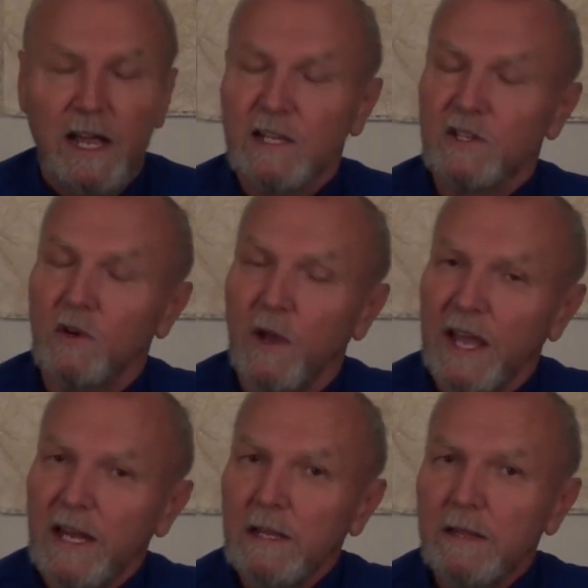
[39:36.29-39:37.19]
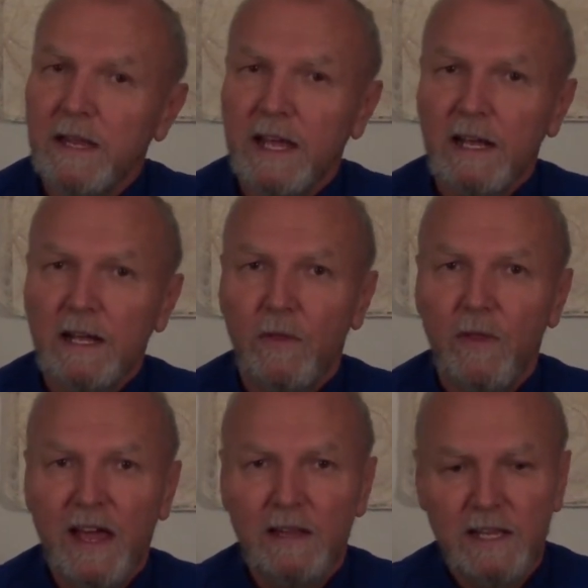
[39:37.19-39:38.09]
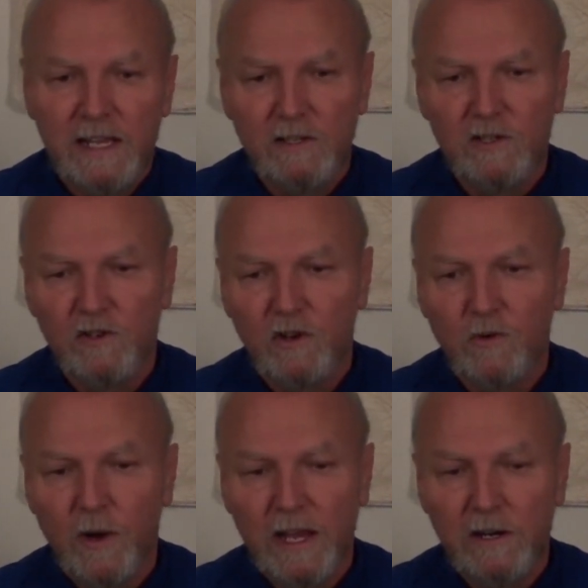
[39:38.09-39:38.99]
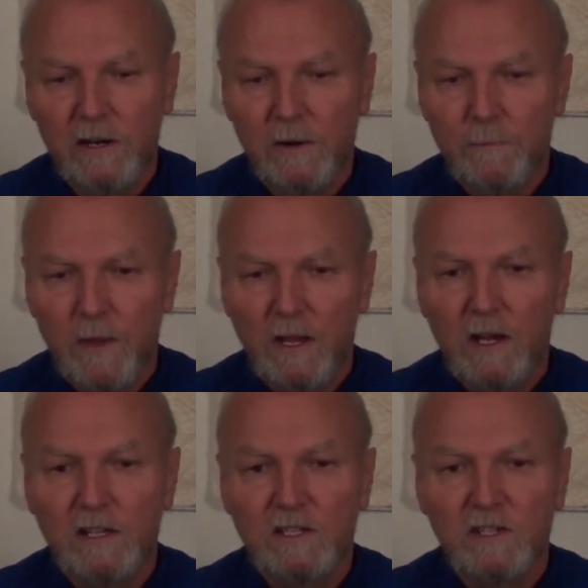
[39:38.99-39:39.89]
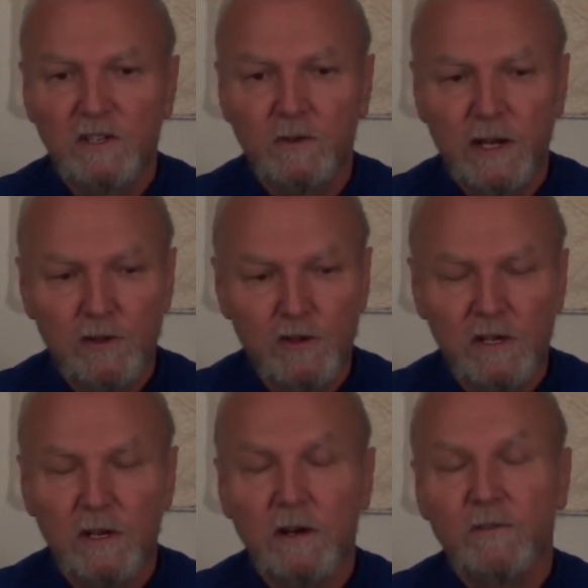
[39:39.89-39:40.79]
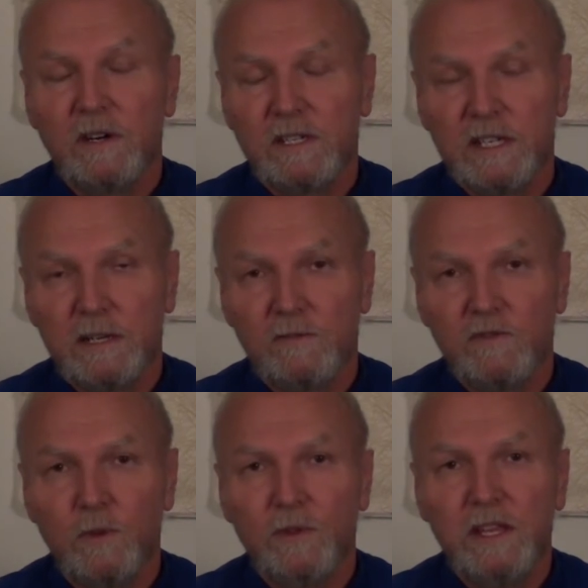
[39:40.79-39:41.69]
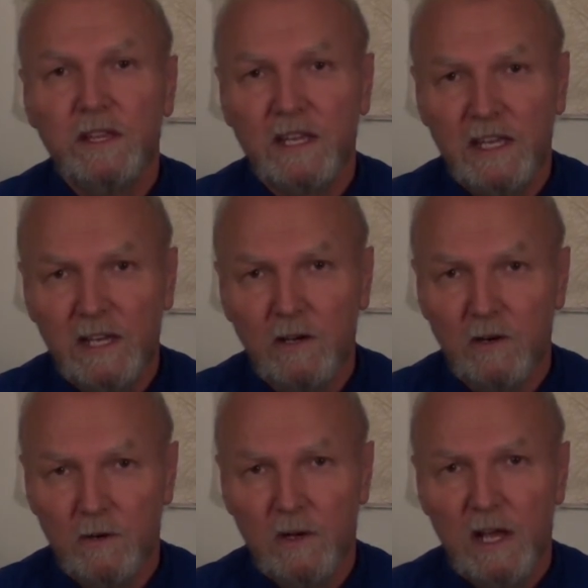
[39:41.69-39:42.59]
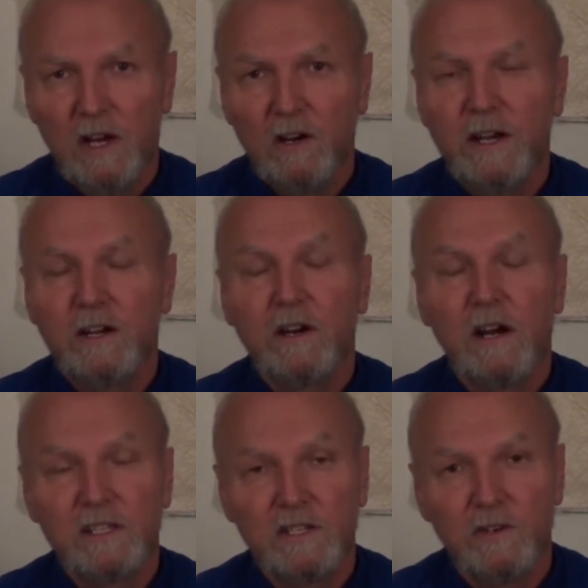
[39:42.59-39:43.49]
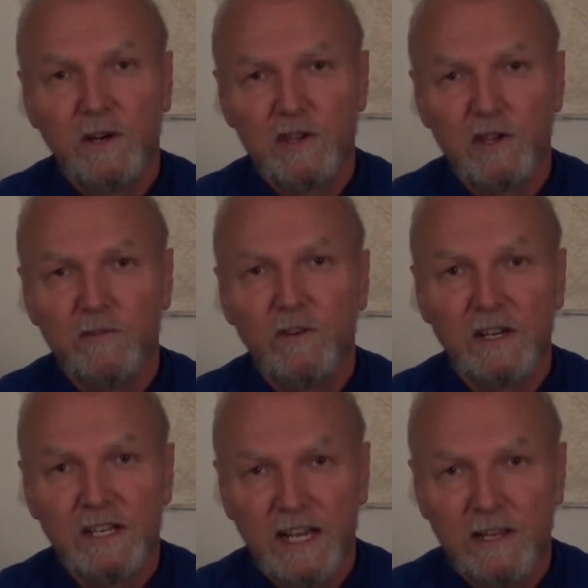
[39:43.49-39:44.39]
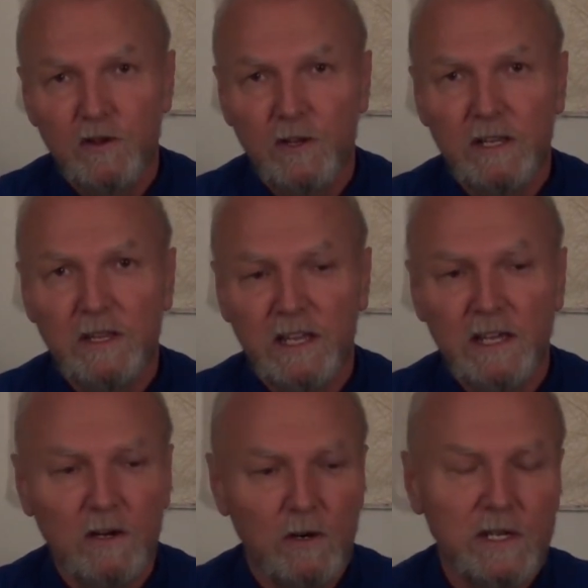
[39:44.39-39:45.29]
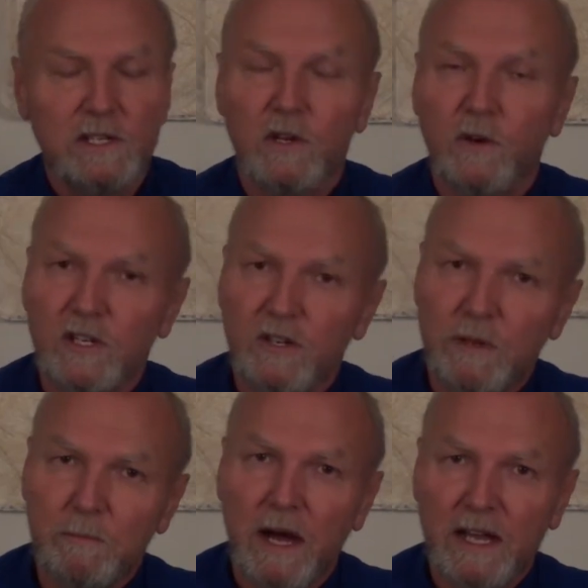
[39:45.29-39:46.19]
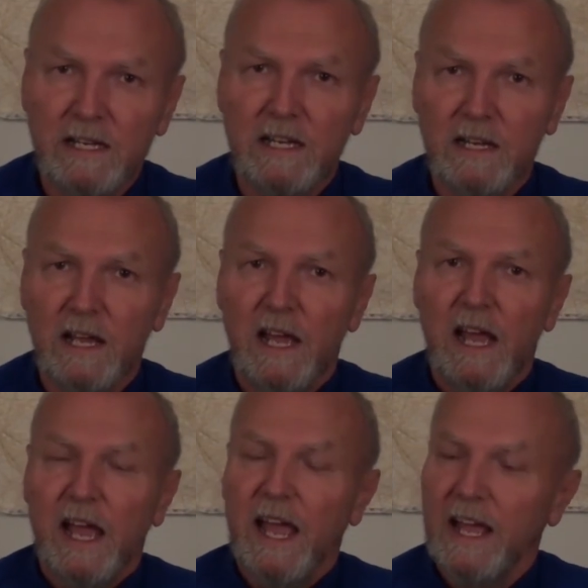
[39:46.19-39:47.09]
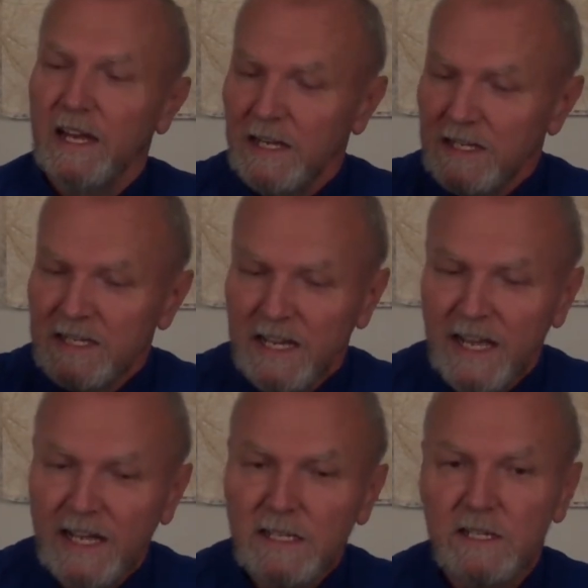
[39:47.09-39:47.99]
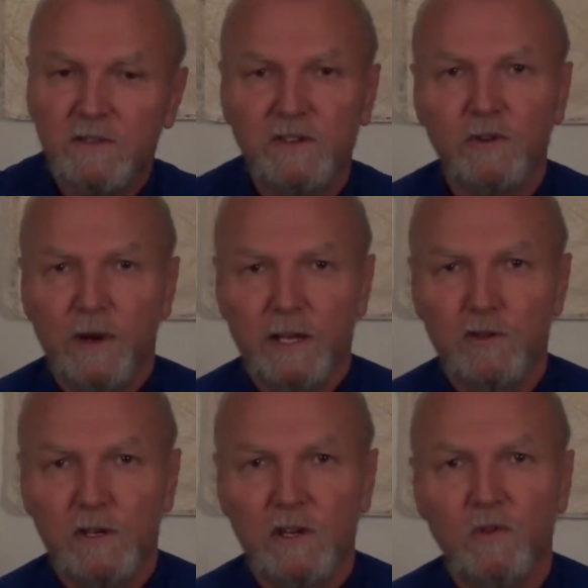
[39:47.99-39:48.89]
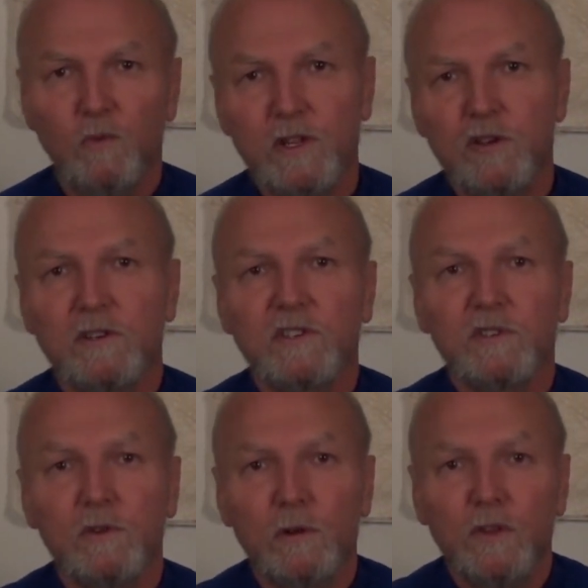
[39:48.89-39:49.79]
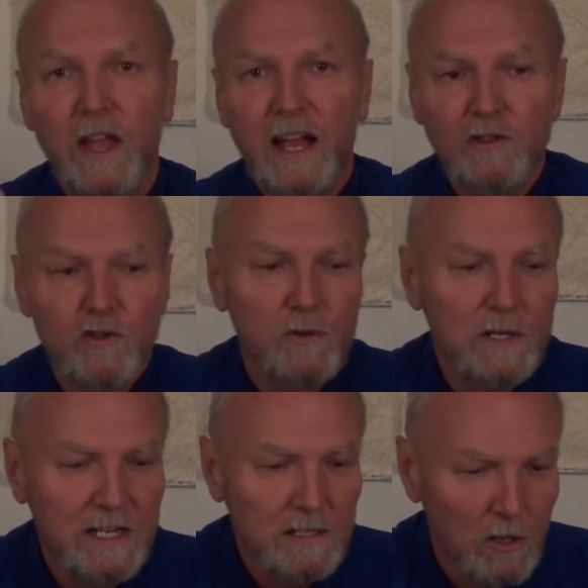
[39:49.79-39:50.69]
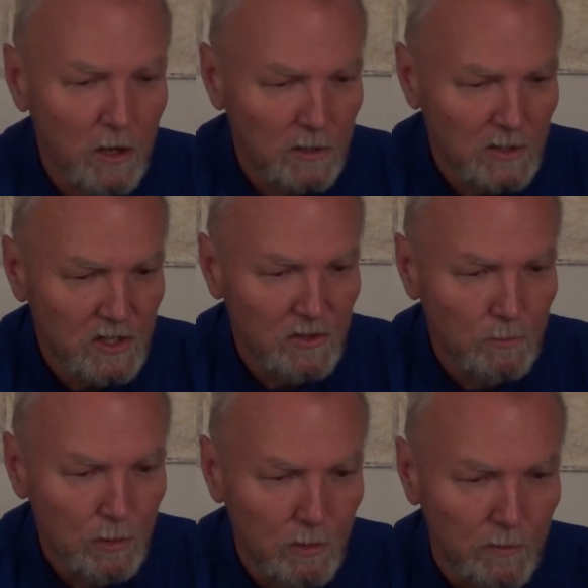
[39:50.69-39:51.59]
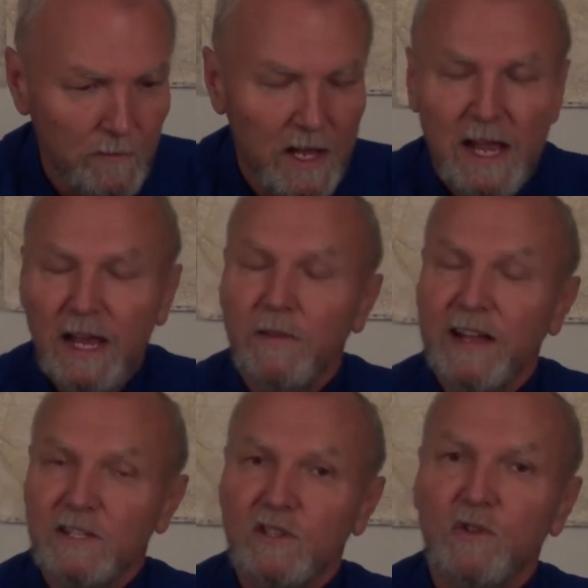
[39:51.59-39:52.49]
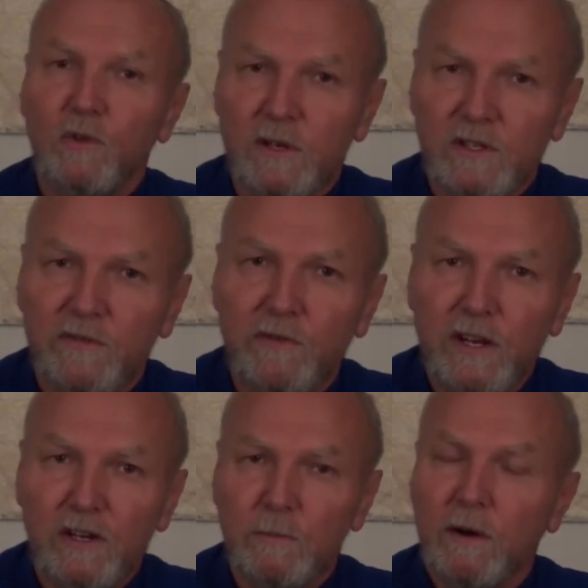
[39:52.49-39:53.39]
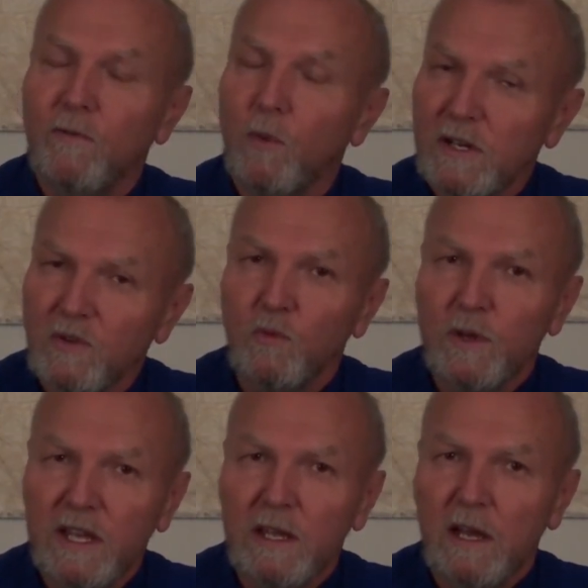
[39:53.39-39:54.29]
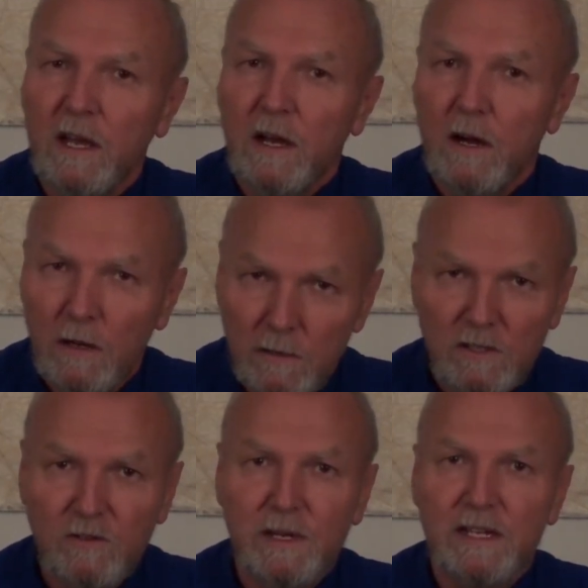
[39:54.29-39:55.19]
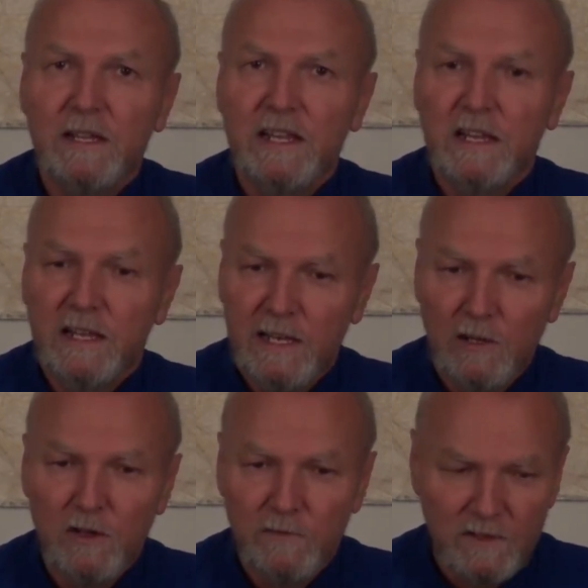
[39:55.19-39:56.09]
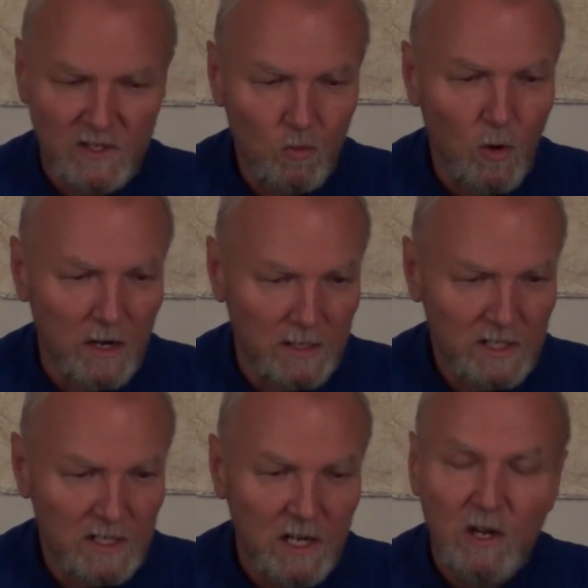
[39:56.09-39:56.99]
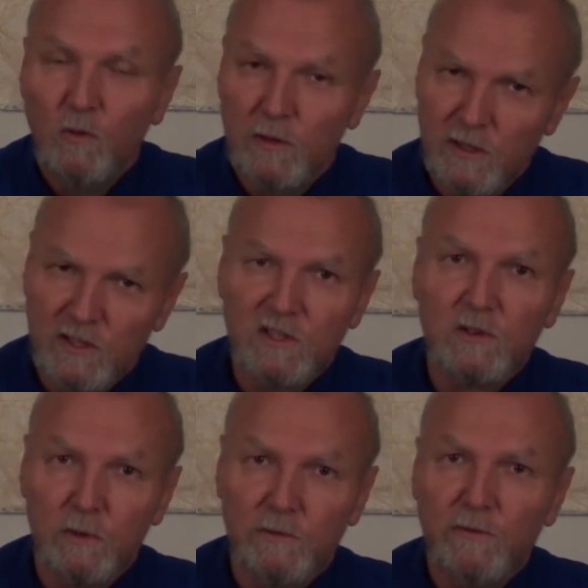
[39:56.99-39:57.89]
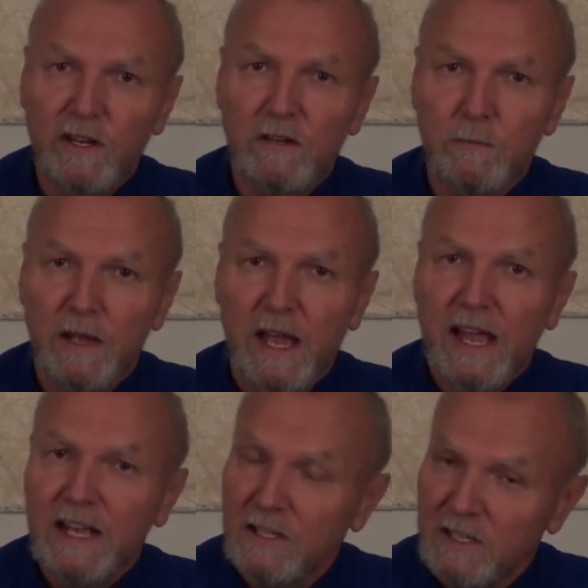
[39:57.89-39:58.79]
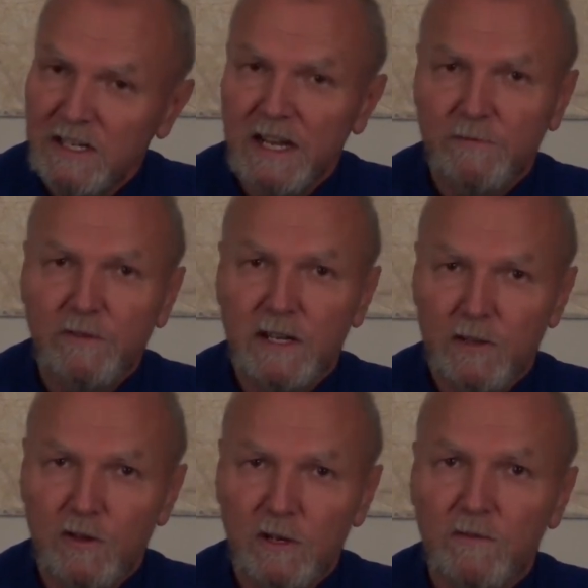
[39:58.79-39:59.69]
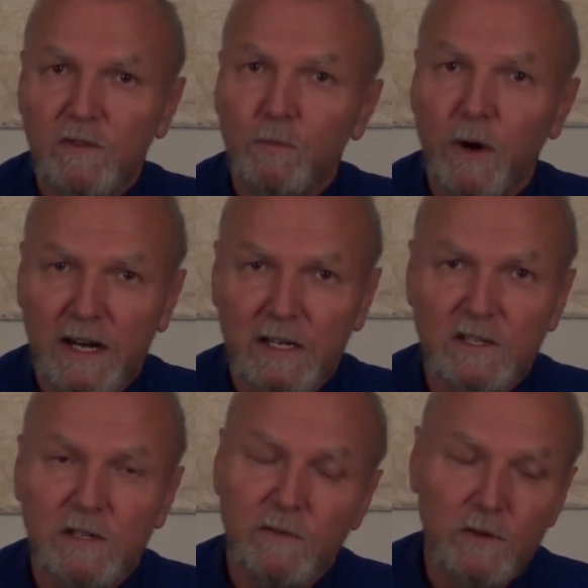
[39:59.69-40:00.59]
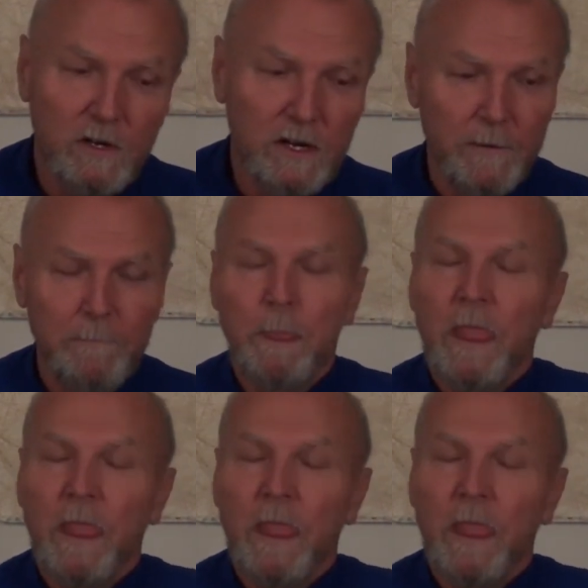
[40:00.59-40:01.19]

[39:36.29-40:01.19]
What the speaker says: And so anything that leads to greater concentration of ourselves within the ego greater concentration of our attention in the ego is going to be binding and is against the direction in which our soul naturally longs to move, and that's towards freedom, of what we ultimately each of us wants, which is soul freedom, is the definition of the practice of yoga.